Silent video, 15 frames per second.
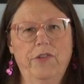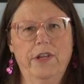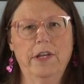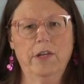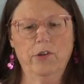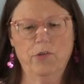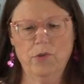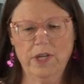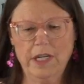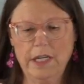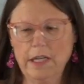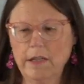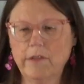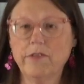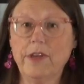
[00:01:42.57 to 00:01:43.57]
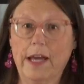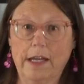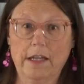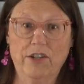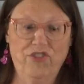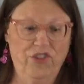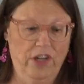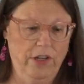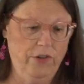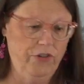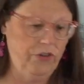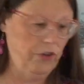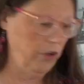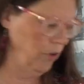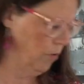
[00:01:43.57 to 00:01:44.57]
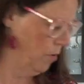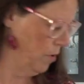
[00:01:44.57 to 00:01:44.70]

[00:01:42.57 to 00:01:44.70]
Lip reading: the ingredients, that can change too.